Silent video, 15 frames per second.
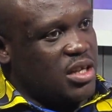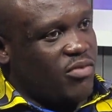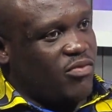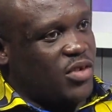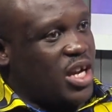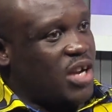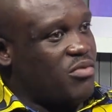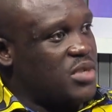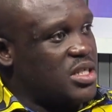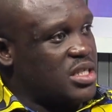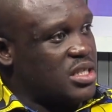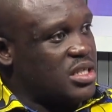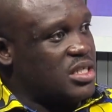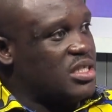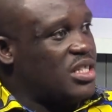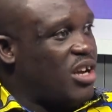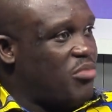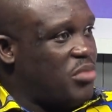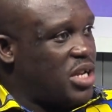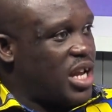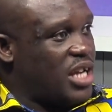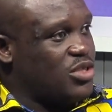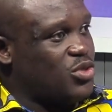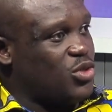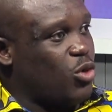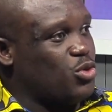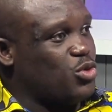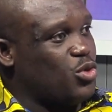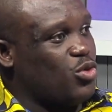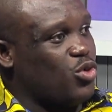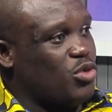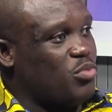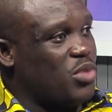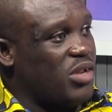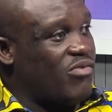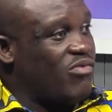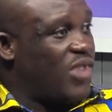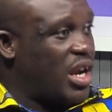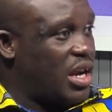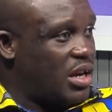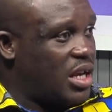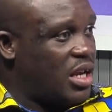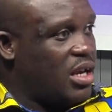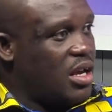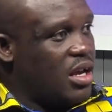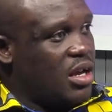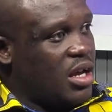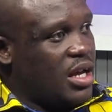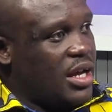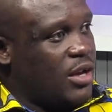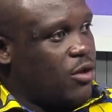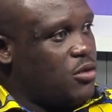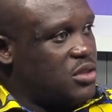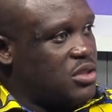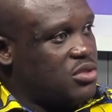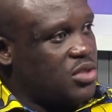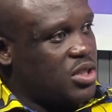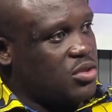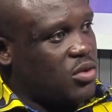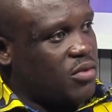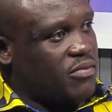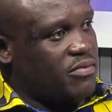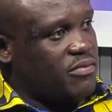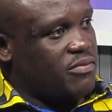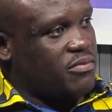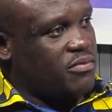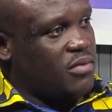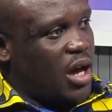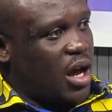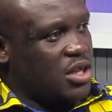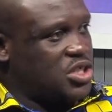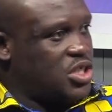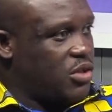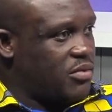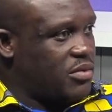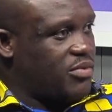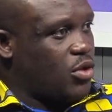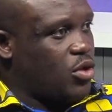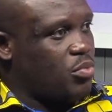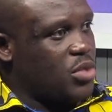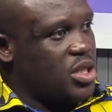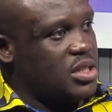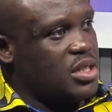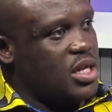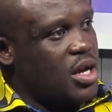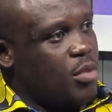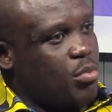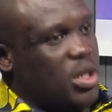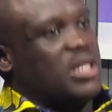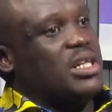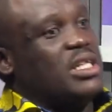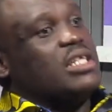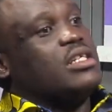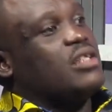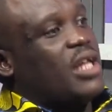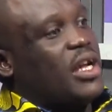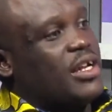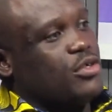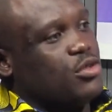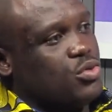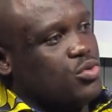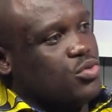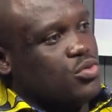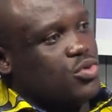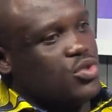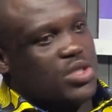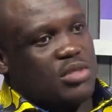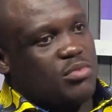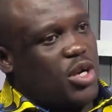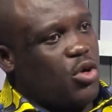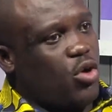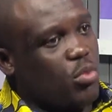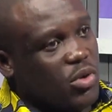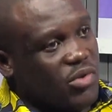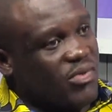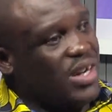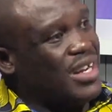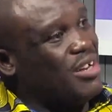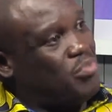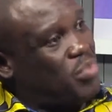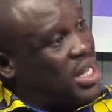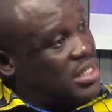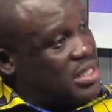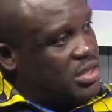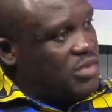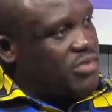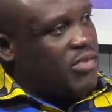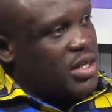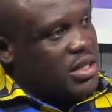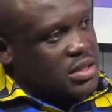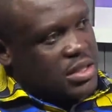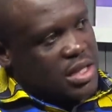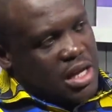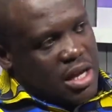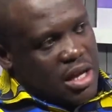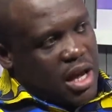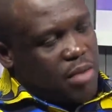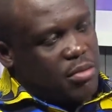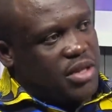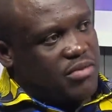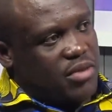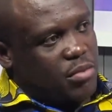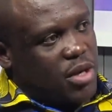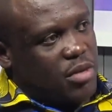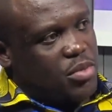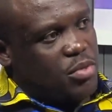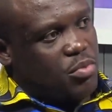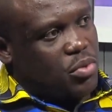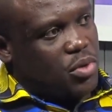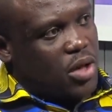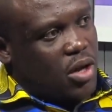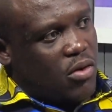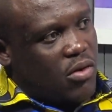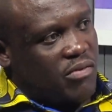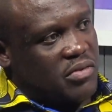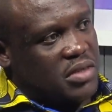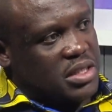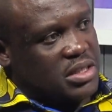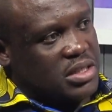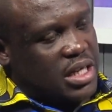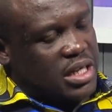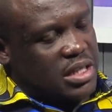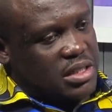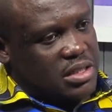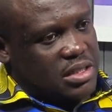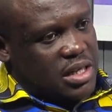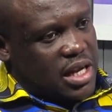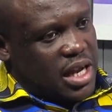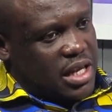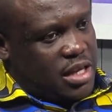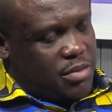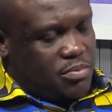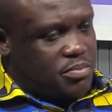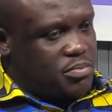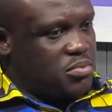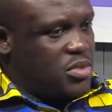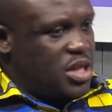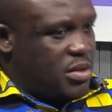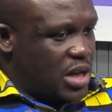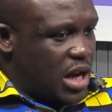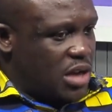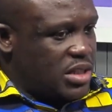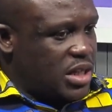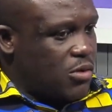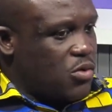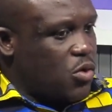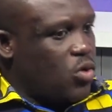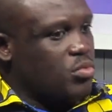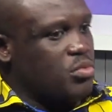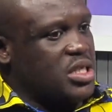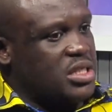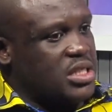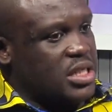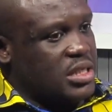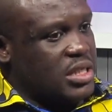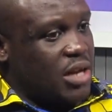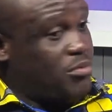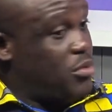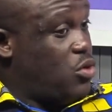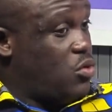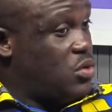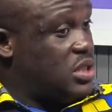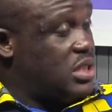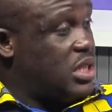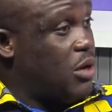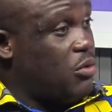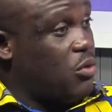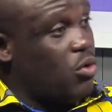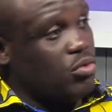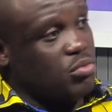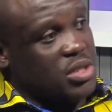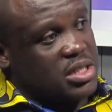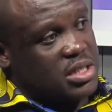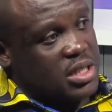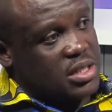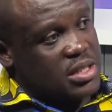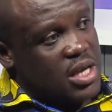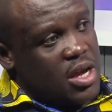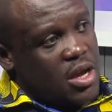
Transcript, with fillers: for that reason, this government has also not been very uh, considerate of our share of development. But the little I can do using my common fund and personal funds, I believe that my people are confident, and, and I keep in our town hall meetings. I've been holding town hall meetings.